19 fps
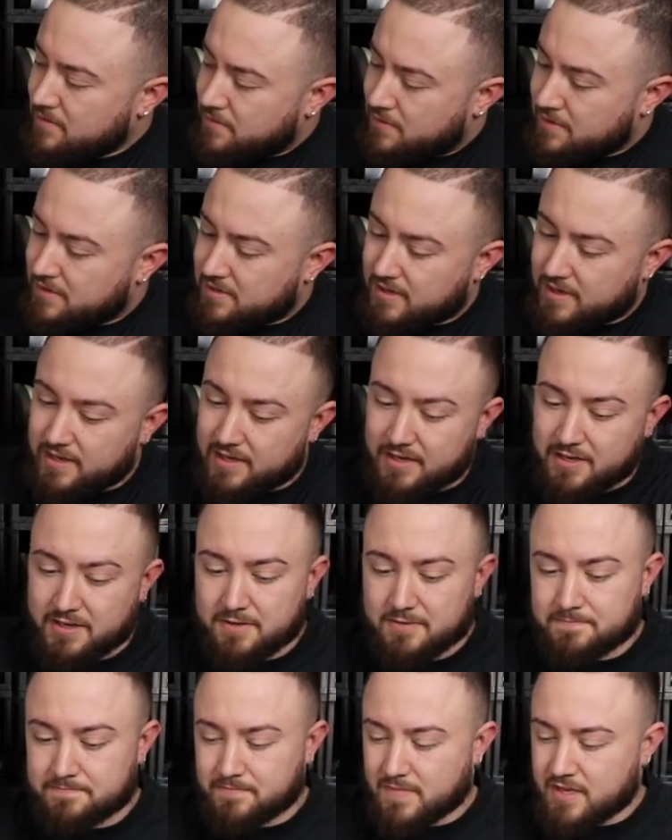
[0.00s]
one slot
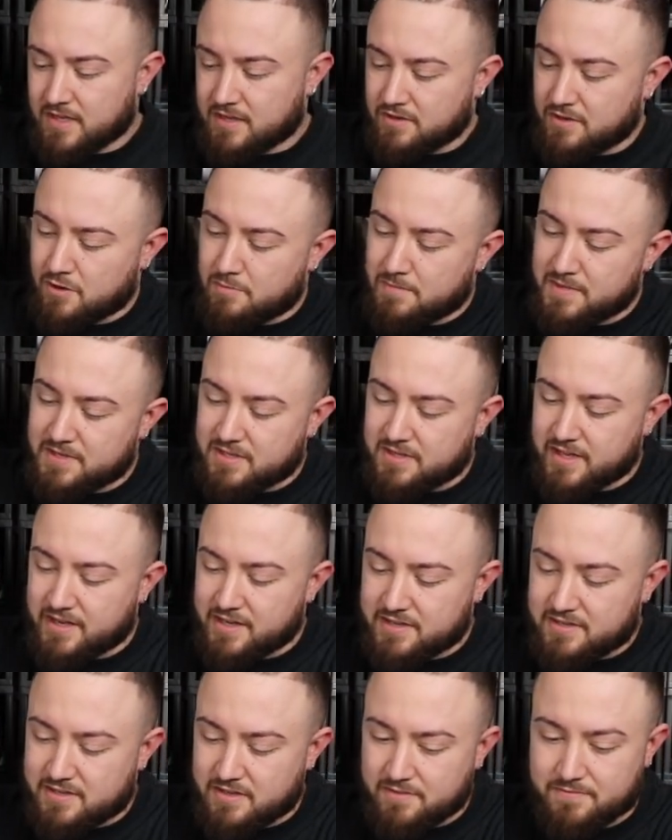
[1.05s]
here, and you know,
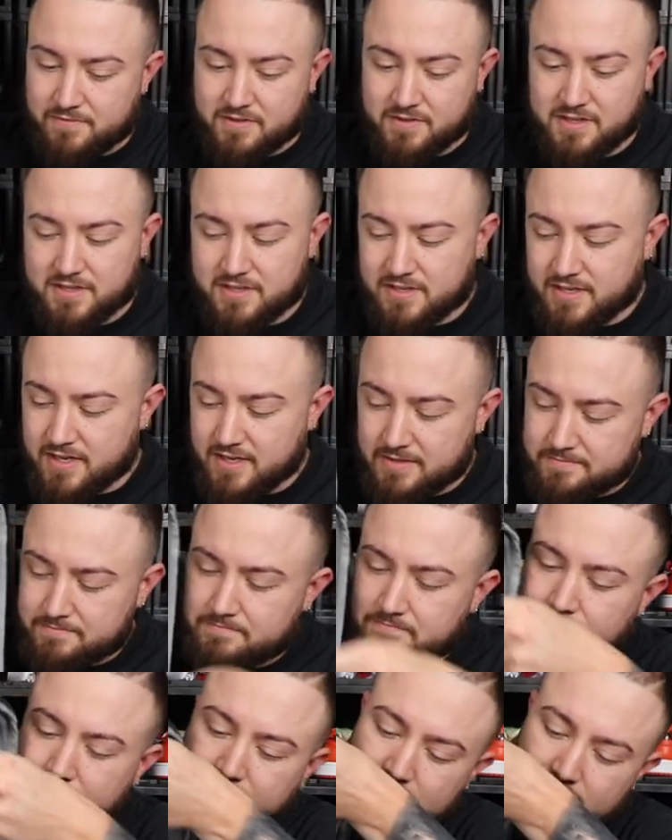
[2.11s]
miscellaneous stuff on this side.
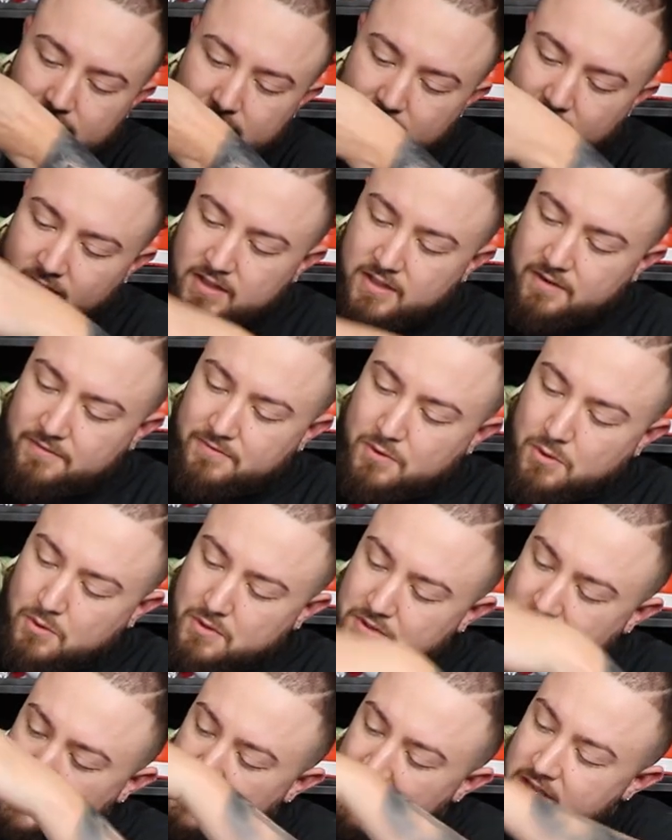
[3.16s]
And of
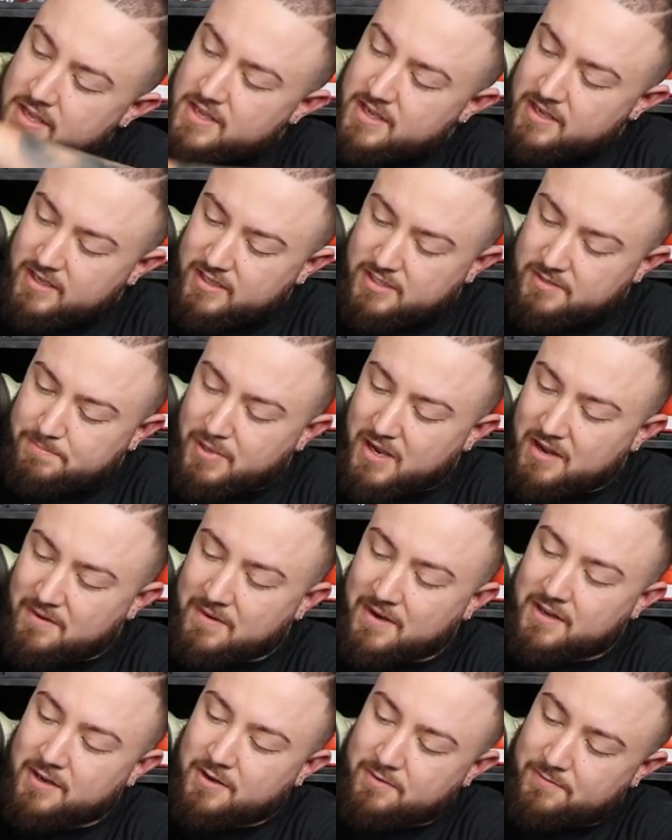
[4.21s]
course, a spot
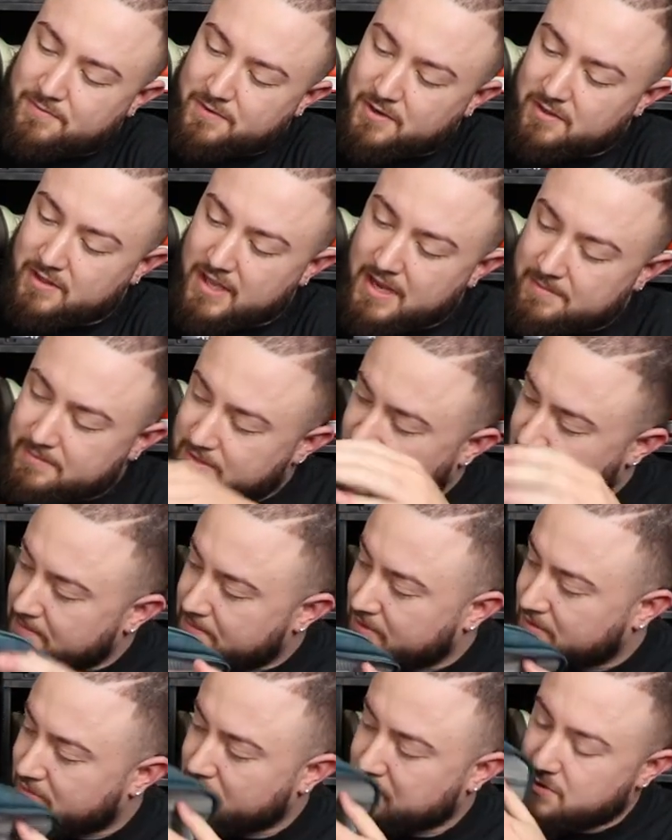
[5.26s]
right here for your
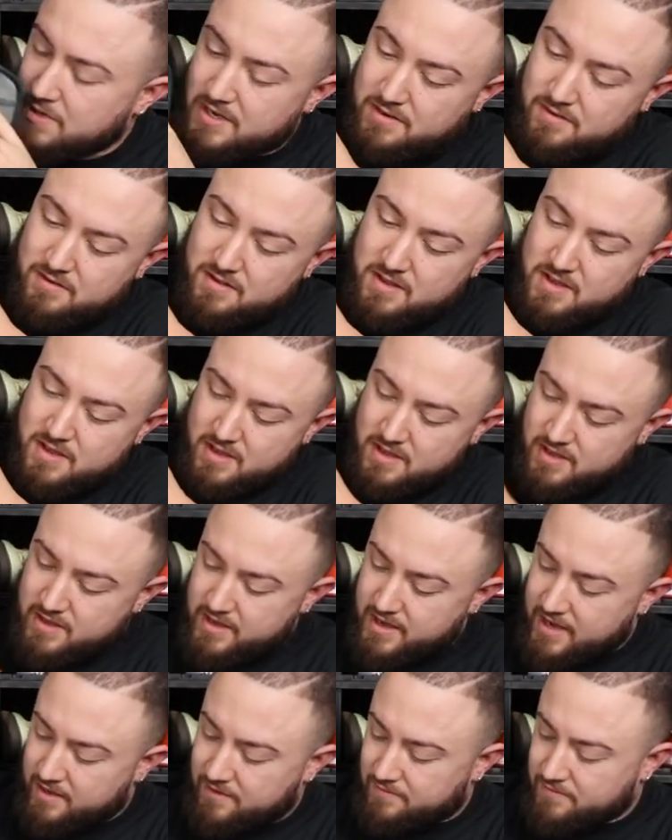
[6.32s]
laptop as well.
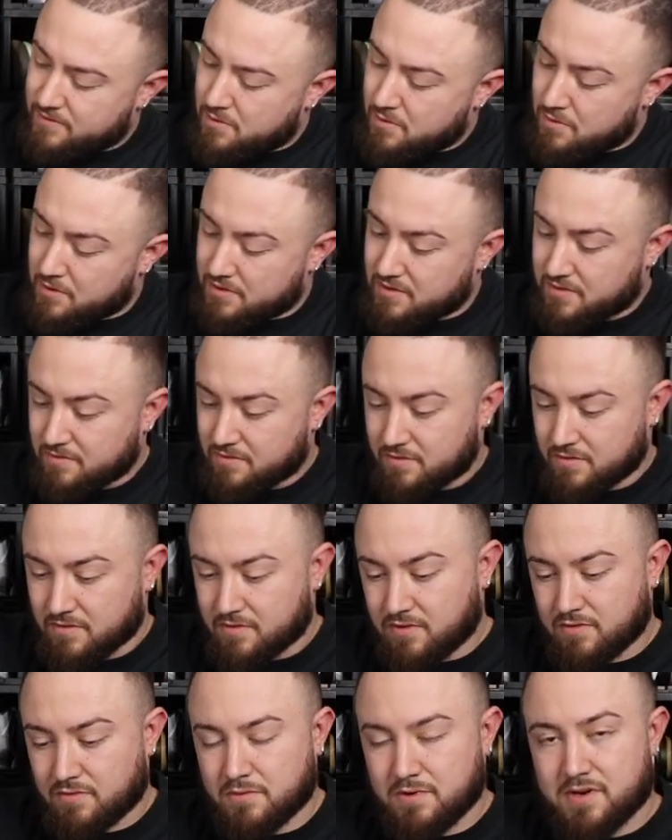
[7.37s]
And of course, the
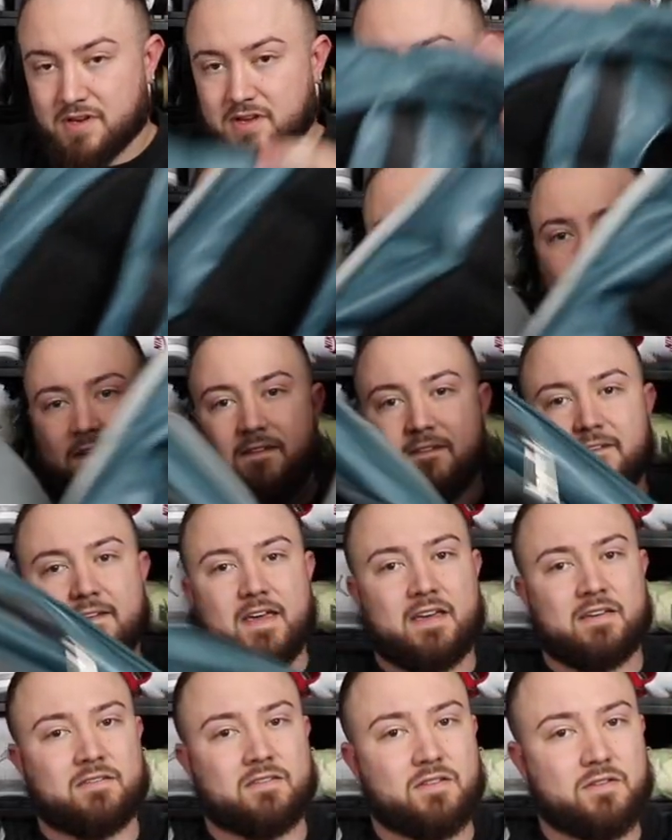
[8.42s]
3
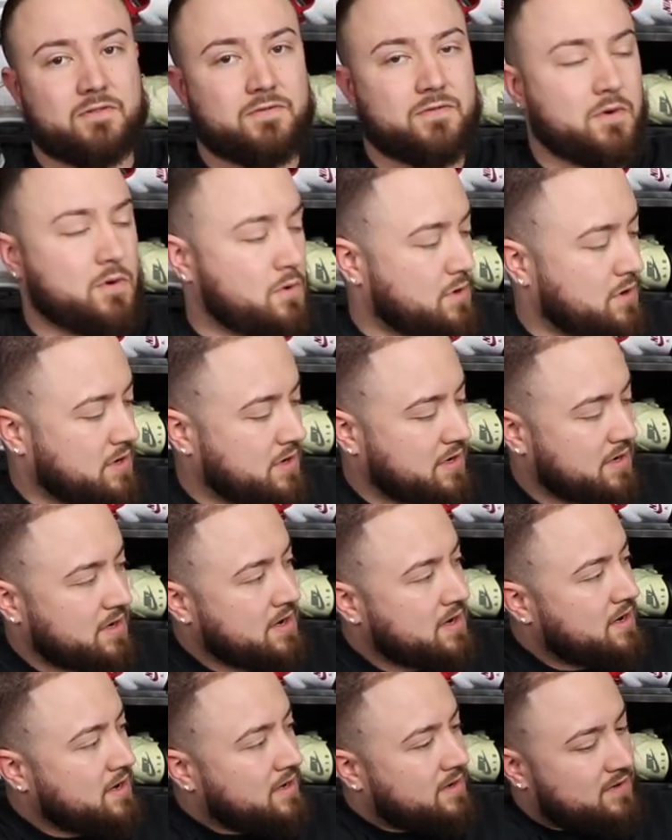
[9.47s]
and the 4
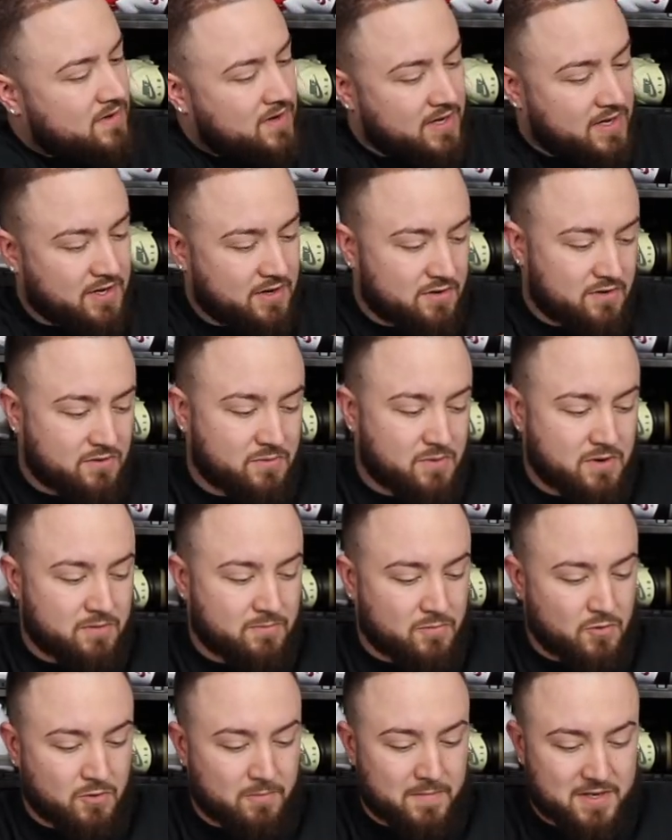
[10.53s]
right here as well,
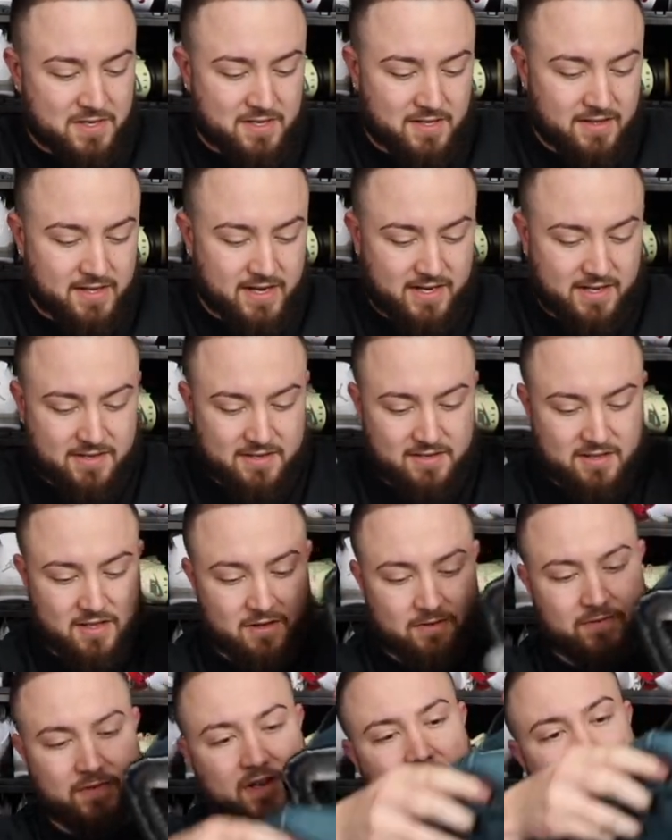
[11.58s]
more miscellaneous
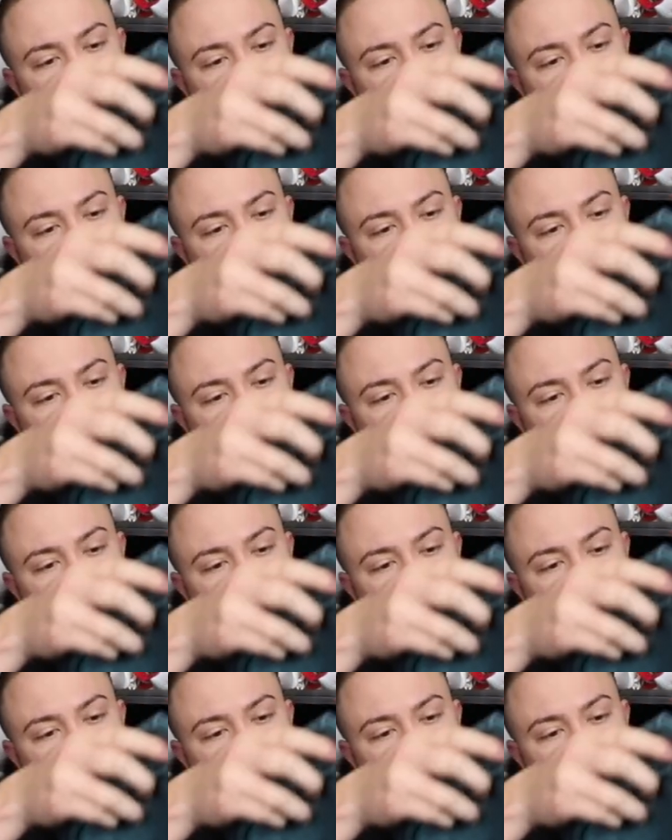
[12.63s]
stuff. And